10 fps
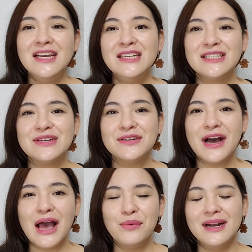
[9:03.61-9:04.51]
So
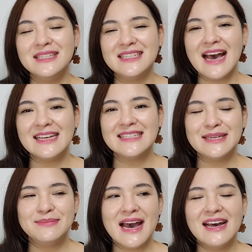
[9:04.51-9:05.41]
I wanted to ask
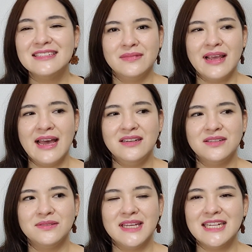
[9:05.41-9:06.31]
him that.
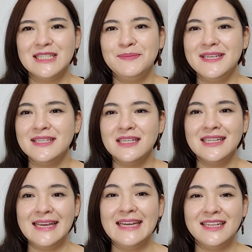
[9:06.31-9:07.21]
And that's basically
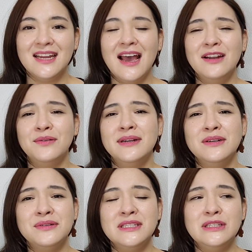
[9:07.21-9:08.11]
it. I don't want to
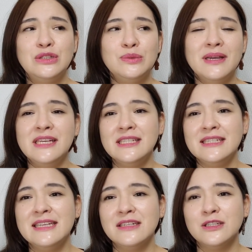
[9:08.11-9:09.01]
go into too many
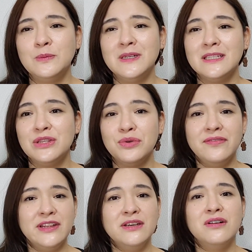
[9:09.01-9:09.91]
details because 3
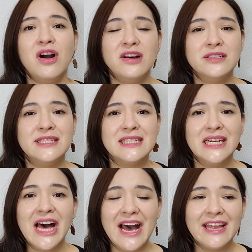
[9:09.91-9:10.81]
video calls is a
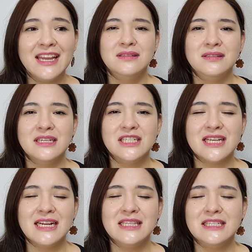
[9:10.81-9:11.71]
lot. That's just
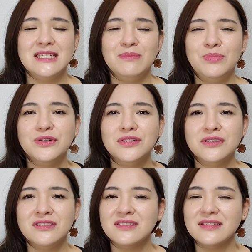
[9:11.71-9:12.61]
kind of the
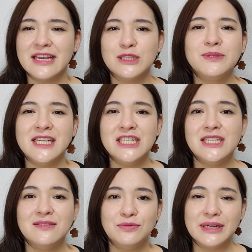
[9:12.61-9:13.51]
simple
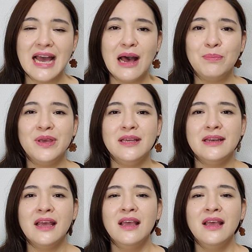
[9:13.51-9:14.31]
explanation of what happened.